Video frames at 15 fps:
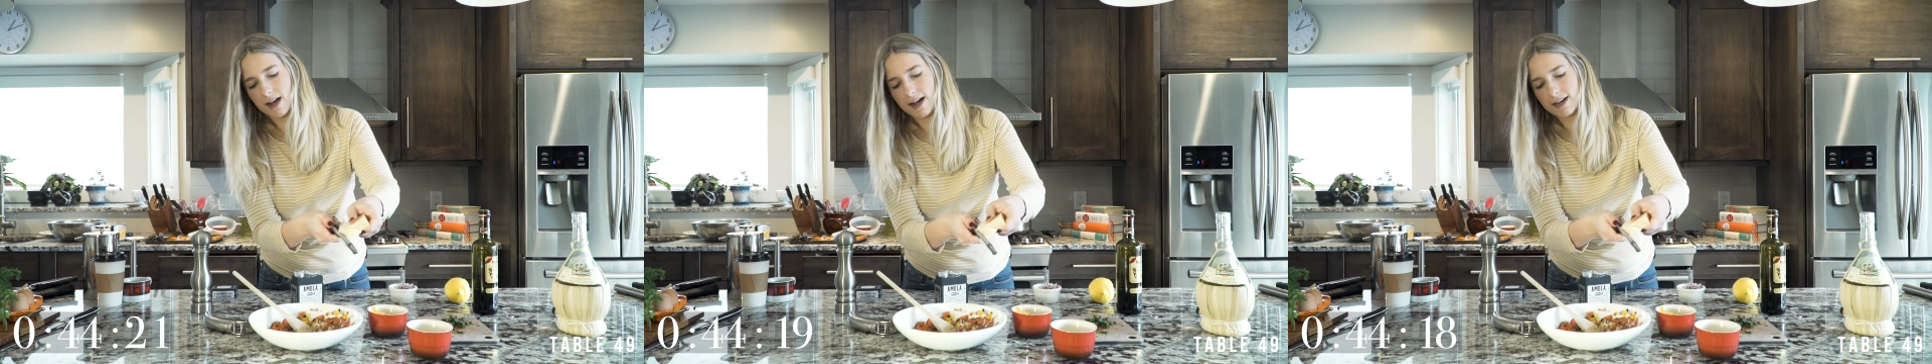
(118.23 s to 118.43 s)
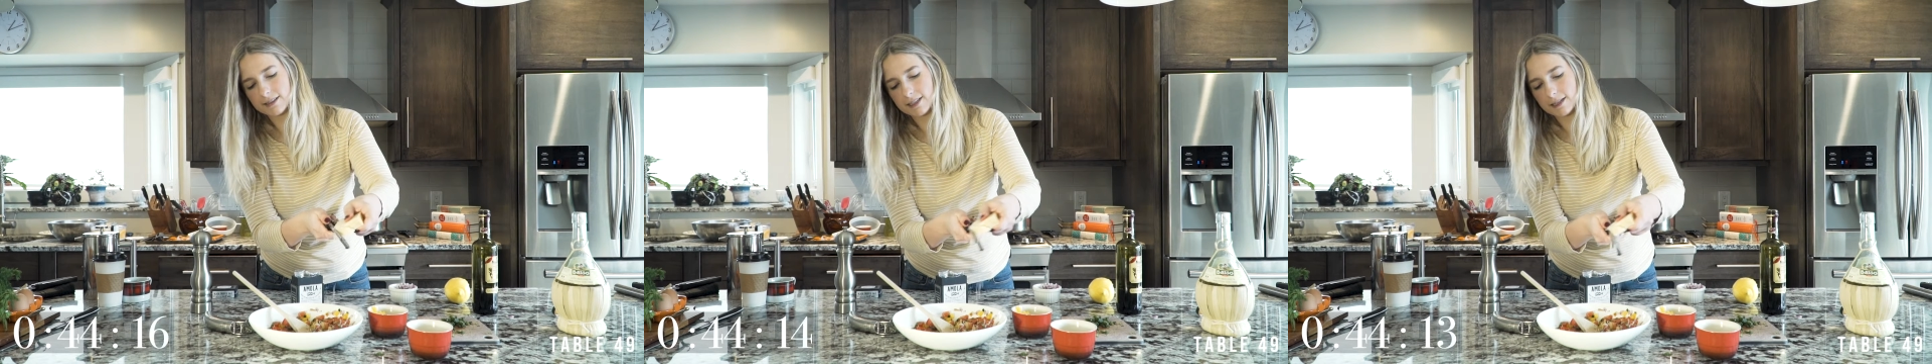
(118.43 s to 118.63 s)

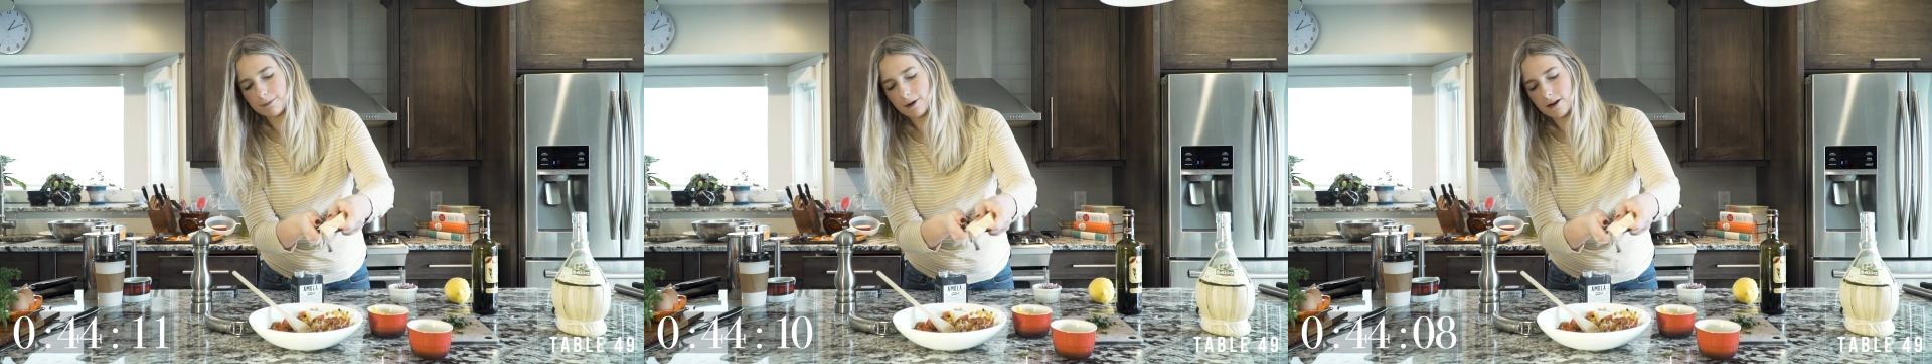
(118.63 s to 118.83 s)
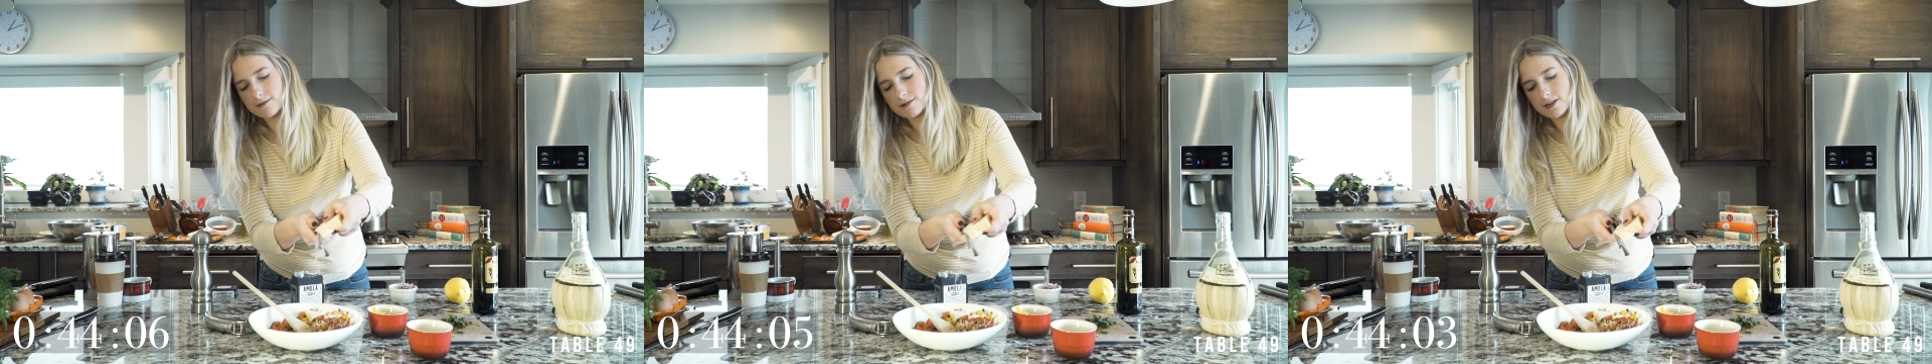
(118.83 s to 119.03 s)
I like
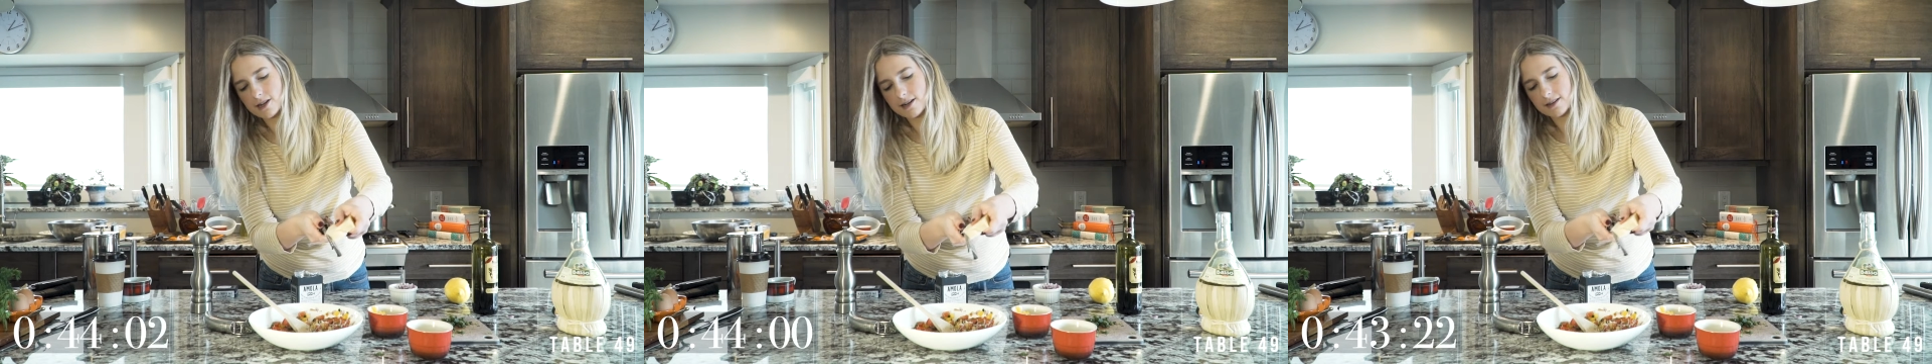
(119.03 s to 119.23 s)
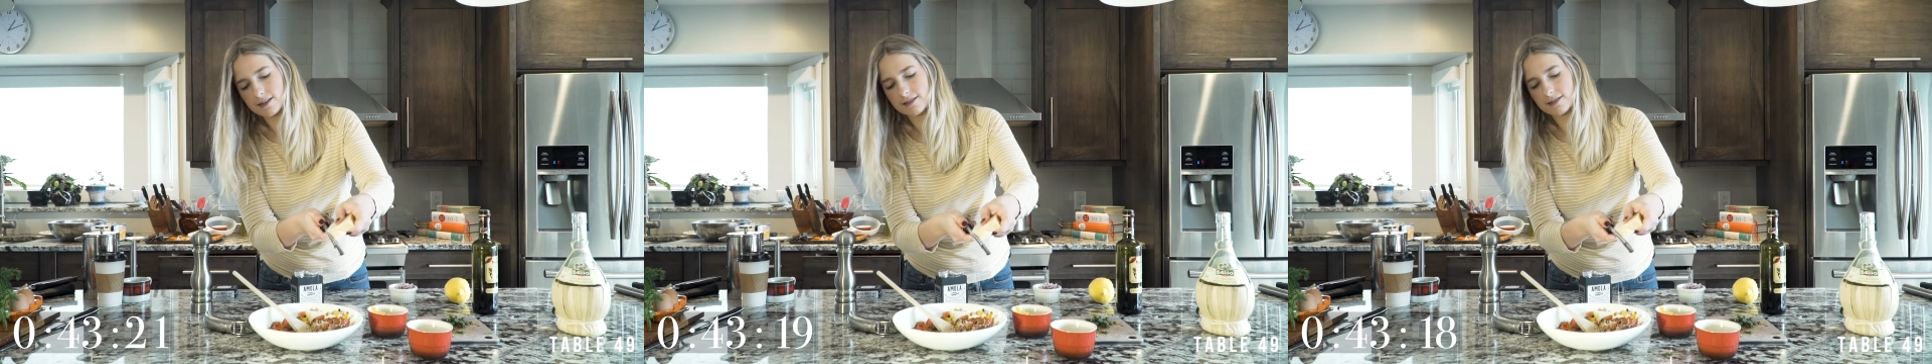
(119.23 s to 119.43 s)

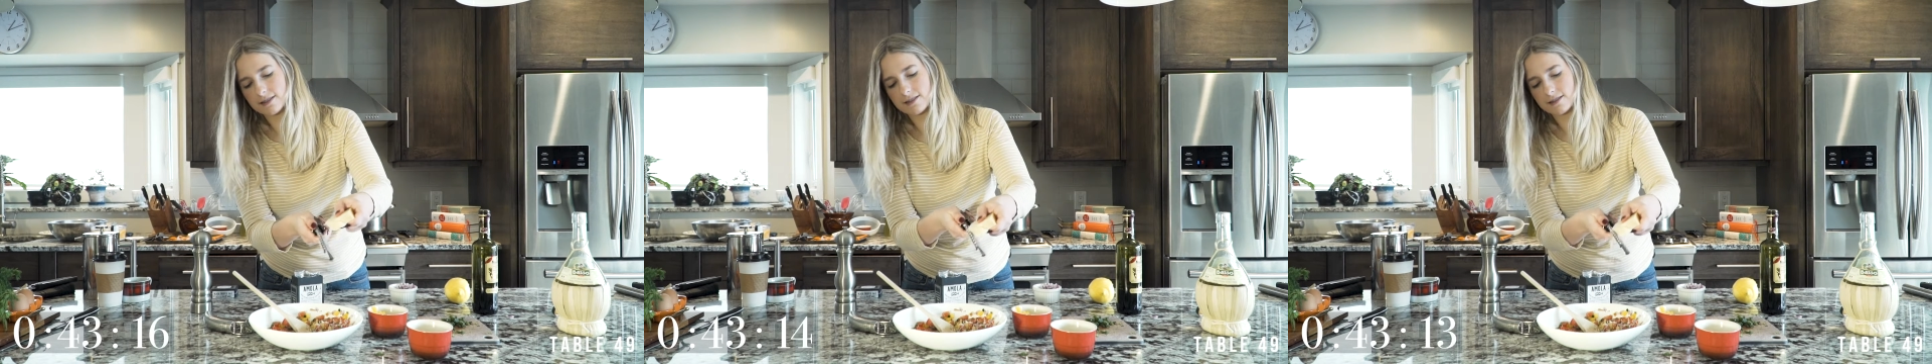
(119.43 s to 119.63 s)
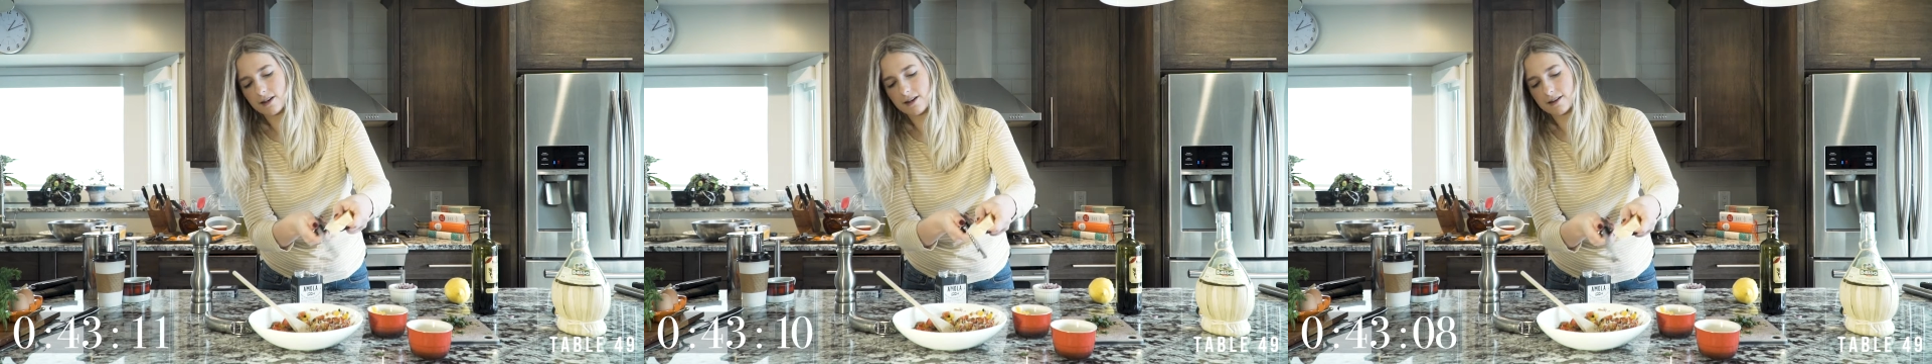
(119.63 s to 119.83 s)
Parmesan because
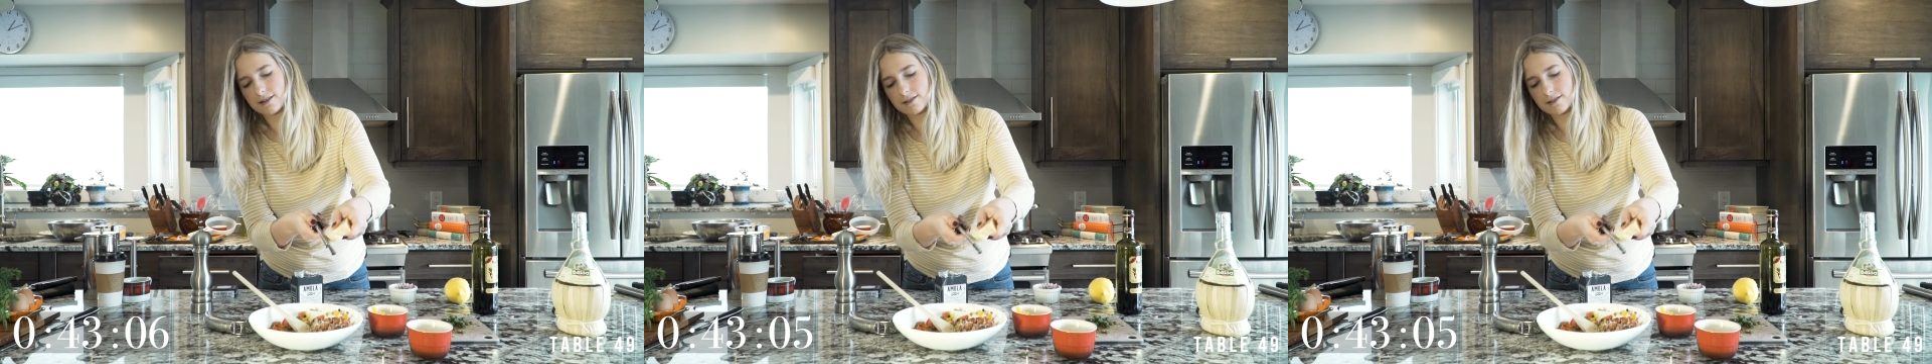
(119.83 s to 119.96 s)
it's not